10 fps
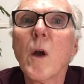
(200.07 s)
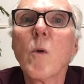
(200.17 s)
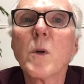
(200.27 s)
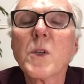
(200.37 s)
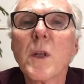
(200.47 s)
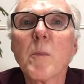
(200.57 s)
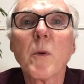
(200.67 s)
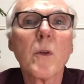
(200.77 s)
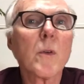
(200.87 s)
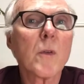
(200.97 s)
which they
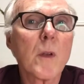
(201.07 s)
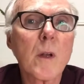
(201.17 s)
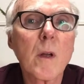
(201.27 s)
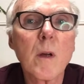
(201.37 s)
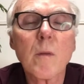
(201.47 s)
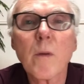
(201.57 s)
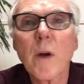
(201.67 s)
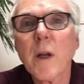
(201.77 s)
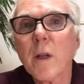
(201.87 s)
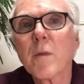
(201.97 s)
produce in a
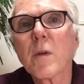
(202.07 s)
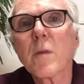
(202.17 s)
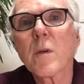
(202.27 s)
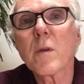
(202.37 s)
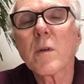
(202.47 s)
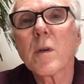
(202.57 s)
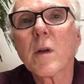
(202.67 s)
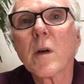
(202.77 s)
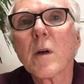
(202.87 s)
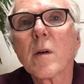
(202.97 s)
variety of different
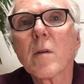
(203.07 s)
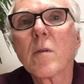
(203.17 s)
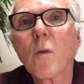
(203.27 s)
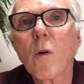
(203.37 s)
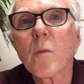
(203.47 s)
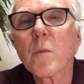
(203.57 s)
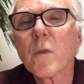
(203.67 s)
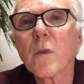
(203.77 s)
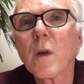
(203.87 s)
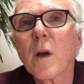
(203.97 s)

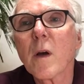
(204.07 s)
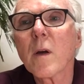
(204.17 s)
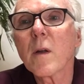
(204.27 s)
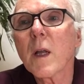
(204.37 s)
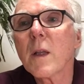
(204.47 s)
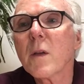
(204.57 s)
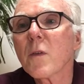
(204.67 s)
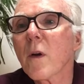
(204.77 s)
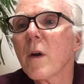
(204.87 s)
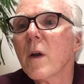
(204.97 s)
forms, and these
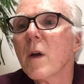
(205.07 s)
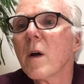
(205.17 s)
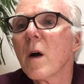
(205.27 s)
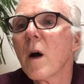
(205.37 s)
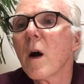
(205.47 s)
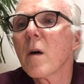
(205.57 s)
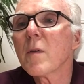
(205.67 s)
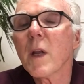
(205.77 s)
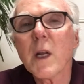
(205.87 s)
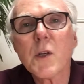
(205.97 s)
are
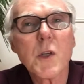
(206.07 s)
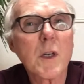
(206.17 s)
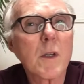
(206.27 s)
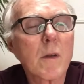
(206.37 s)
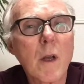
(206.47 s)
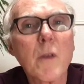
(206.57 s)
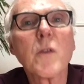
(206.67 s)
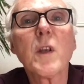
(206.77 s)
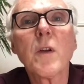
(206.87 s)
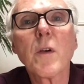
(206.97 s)
often aged in
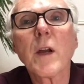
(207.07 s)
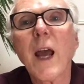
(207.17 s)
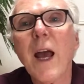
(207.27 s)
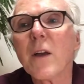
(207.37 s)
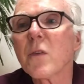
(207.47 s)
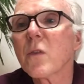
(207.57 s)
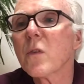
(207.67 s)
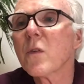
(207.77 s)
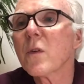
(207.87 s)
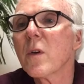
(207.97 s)
cedar
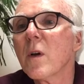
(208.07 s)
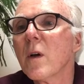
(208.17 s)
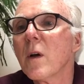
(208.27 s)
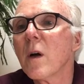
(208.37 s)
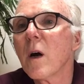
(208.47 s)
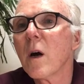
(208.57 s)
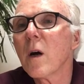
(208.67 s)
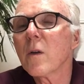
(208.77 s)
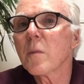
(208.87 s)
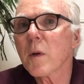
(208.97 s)
casks,
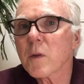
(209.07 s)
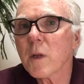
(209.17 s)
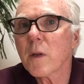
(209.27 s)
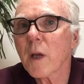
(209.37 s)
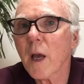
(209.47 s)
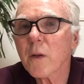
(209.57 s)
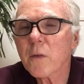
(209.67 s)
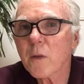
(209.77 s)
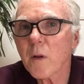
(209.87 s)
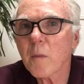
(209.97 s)
especially
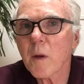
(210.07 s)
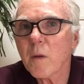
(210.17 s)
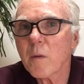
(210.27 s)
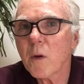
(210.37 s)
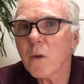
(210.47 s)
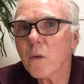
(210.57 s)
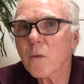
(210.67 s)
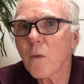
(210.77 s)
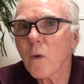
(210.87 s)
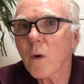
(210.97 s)
casks that have been used
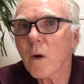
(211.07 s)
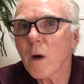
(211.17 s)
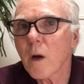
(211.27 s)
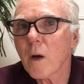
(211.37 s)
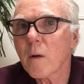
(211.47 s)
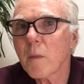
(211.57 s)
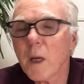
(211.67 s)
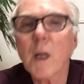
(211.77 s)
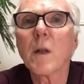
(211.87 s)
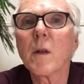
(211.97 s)
for
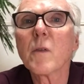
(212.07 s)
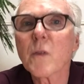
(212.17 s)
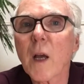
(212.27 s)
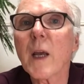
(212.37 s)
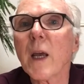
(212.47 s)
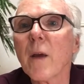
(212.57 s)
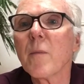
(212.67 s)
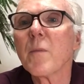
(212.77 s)
making sake.